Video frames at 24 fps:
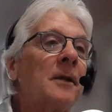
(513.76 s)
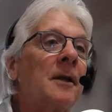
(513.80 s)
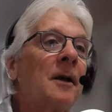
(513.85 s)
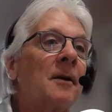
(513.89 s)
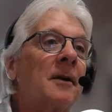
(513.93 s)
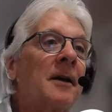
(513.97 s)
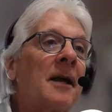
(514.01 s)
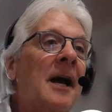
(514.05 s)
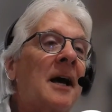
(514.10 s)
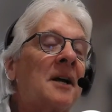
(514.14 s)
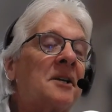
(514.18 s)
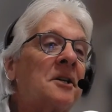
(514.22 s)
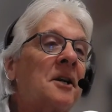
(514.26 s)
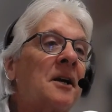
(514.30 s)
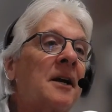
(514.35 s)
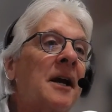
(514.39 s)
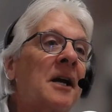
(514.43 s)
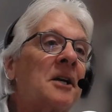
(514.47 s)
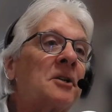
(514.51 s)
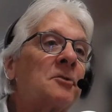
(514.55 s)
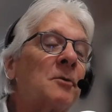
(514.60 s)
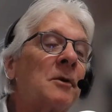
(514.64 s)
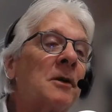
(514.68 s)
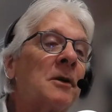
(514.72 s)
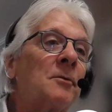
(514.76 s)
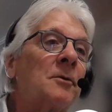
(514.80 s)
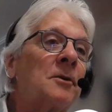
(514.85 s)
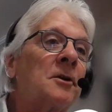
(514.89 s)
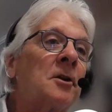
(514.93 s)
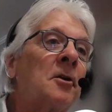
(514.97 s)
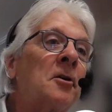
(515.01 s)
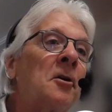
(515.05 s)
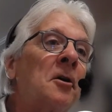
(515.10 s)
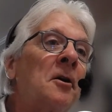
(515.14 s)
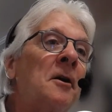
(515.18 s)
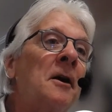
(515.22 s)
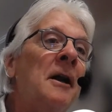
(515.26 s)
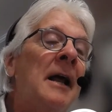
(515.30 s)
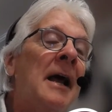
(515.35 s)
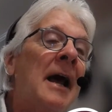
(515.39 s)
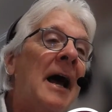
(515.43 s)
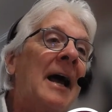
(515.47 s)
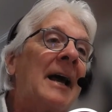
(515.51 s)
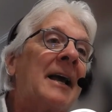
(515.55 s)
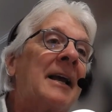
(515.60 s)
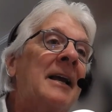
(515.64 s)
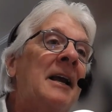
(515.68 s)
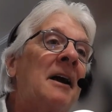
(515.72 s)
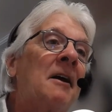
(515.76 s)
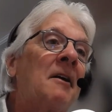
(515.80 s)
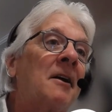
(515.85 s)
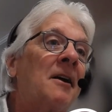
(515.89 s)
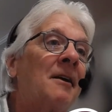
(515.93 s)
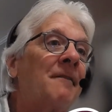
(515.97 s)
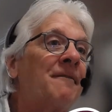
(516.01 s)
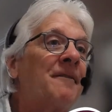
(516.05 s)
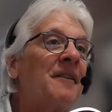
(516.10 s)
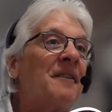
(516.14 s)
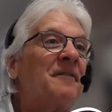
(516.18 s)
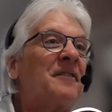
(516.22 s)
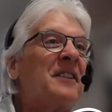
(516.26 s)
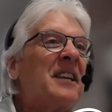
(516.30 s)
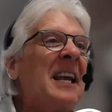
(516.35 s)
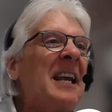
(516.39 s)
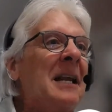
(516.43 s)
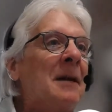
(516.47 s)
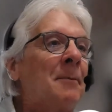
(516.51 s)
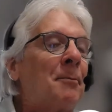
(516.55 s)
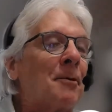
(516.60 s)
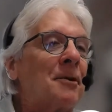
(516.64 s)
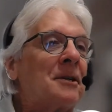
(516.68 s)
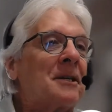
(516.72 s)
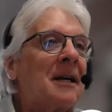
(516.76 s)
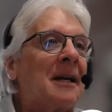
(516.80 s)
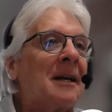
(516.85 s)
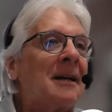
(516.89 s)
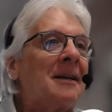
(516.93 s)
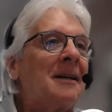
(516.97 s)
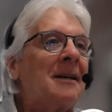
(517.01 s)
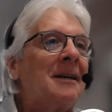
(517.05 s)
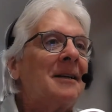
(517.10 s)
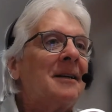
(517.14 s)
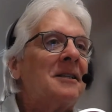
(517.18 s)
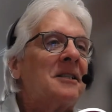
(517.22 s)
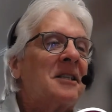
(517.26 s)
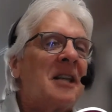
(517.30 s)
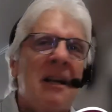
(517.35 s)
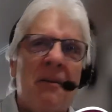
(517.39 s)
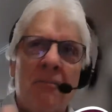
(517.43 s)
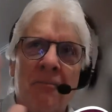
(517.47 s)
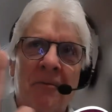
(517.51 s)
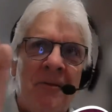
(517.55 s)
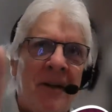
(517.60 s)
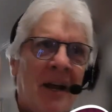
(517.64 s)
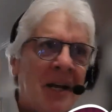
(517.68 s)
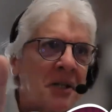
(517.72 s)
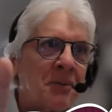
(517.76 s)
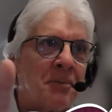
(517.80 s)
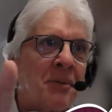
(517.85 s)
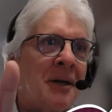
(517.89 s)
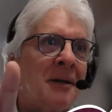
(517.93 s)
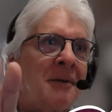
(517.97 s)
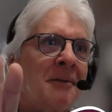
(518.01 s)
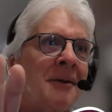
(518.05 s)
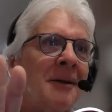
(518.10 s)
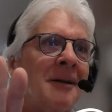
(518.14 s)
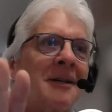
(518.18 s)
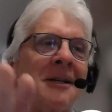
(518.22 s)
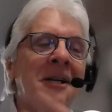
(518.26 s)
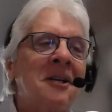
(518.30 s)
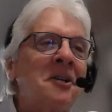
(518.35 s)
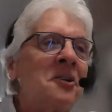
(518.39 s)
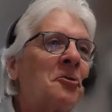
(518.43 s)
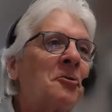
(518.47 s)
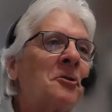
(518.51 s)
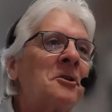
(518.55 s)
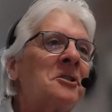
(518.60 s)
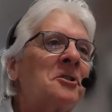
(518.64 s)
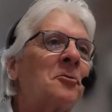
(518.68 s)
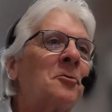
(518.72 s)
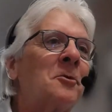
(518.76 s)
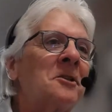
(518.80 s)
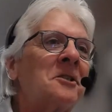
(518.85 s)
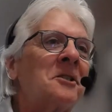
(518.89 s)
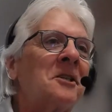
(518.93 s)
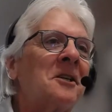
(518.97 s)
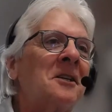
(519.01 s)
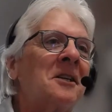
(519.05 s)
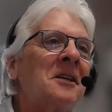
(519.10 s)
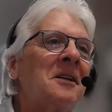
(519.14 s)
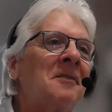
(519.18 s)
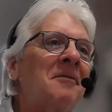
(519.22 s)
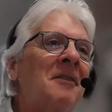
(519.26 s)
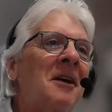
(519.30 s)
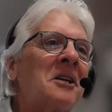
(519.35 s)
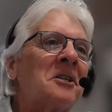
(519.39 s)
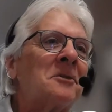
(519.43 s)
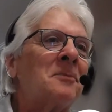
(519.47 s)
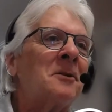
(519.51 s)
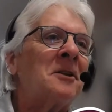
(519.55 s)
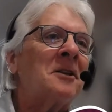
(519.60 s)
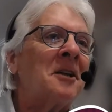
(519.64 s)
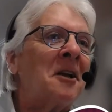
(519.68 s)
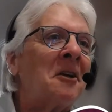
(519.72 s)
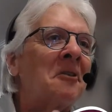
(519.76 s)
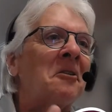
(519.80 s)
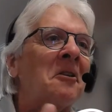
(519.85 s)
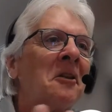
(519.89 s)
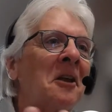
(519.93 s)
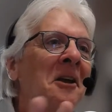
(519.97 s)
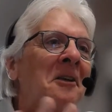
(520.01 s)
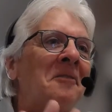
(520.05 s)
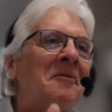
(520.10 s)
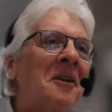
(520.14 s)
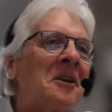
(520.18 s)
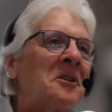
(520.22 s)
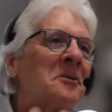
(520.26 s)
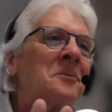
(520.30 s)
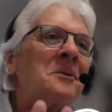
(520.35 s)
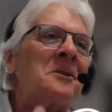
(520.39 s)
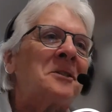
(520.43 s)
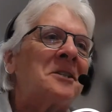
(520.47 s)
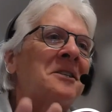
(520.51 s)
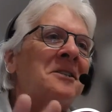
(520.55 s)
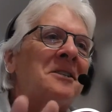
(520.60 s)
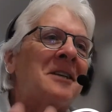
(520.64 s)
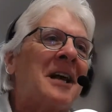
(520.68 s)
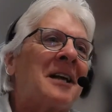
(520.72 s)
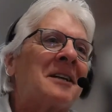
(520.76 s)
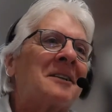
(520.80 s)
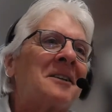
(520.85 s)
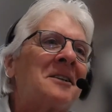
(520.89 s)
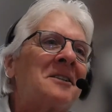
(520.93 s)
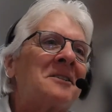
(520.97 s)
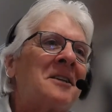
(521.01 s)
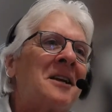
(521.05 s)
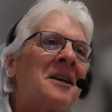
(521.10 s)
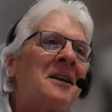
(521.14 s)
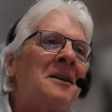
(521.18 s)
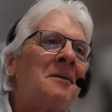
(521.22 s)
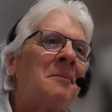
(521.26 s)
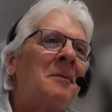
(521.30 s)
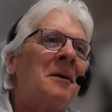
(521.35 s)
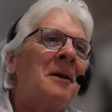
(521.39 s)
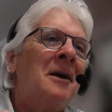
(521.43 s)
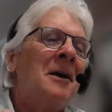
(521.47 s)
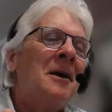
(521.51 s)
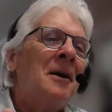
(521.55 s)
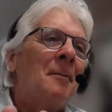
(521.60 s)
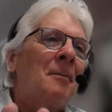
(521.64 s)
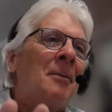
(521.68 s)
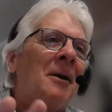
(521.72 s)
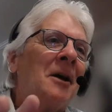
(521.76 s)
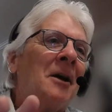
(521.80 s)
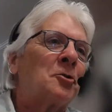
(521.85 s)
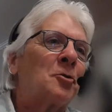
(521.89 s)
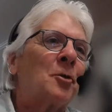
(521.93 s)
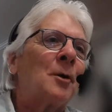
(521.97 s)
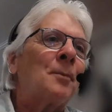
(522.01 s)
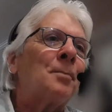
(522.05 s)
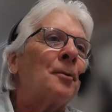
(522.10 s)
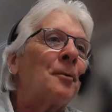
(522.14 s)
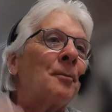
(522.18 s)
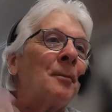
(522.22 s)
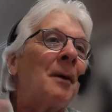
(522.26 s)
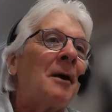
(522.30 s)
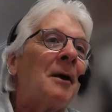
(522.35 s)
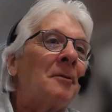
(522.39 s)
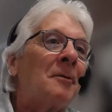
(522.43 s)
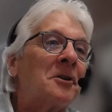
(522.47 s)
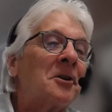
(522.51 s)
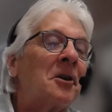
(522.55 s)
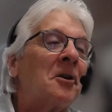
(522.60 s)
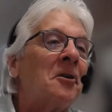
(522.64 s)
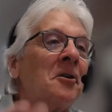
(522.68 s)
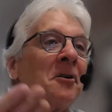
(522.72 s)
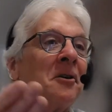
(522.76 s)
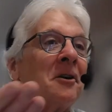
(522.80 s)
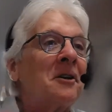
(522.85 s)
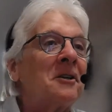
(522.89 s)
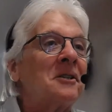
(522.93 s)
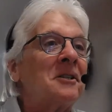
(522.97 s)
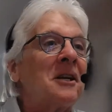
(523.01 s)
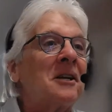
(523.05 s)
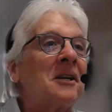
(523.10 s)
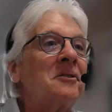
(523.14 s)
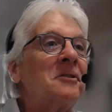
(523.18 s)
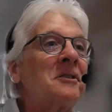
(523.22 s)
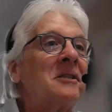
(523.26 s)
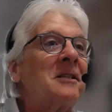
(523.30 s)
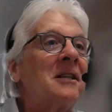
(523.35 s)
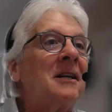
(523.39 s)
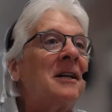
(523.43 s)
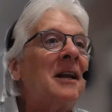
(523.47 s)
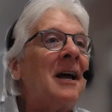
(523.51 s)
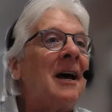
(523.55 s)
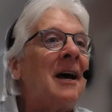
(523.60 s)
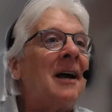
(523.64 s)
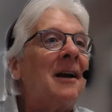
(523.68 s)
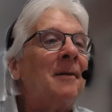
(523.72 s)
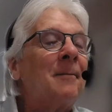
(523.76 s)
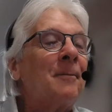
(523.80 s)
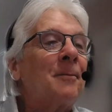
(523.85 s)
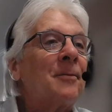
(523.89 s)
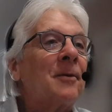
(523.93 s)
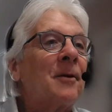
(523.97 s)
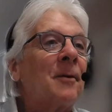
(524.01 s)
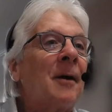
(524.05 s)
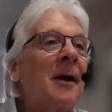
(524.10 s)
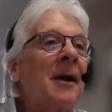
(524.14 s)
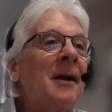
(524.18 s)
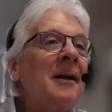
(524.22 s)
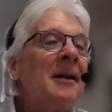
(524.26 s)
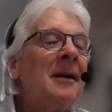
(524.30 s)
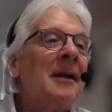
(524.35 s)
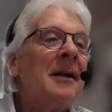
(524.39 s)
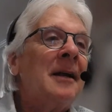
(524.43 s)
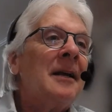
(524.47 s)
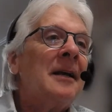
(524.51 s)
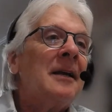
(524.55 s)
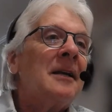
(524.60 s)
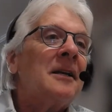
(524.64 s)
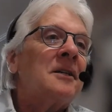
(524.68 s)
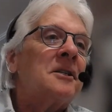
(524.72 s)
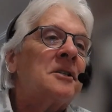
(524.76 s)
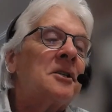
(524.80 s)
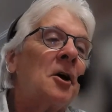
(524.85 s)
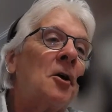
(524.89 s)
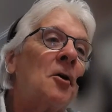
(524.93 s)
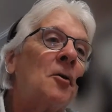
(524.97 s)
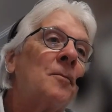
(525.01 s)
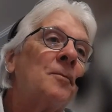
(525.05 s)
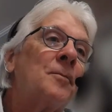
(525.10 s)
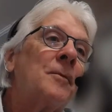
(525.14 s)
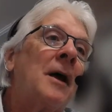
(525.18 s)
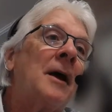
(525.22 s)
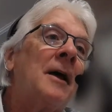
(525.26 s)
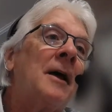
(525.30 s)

cash on cash rate of return, I can now get a 15%. Same investment, didn't increase the risk of the investment. The underlying investment's exactly the same, but I tripled my return because I used the debt, right? So, and